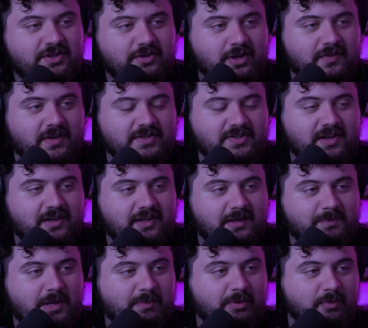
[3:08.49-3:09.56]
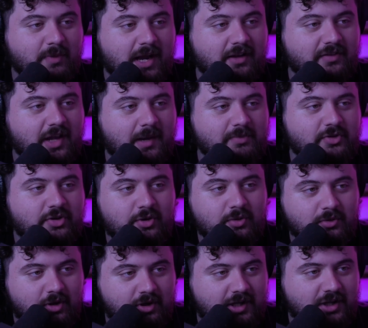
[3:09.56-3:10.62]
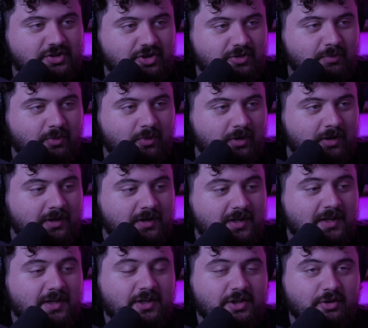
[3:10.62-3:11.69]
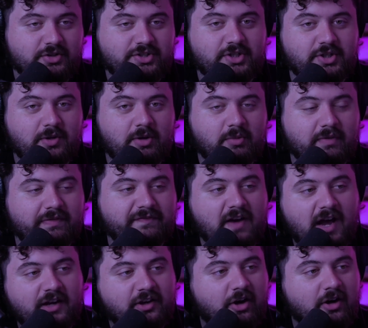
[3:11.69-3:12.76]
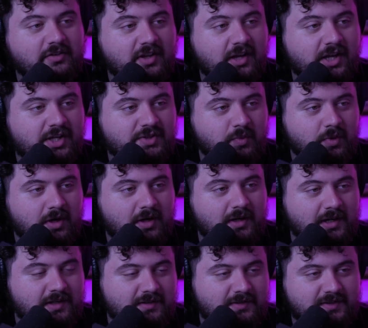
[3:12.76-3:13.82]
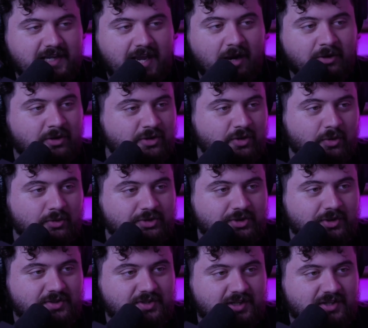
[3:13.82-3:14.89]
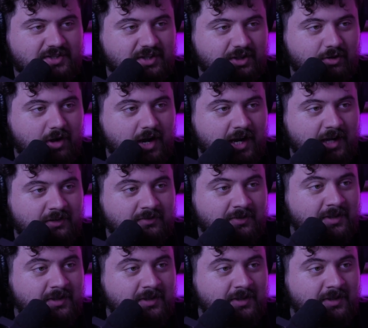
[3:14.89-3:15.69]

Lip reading: You know that's going to get people riled up to look at you more. You're also doing what fine art does, where it's counterculture. It's against the grain.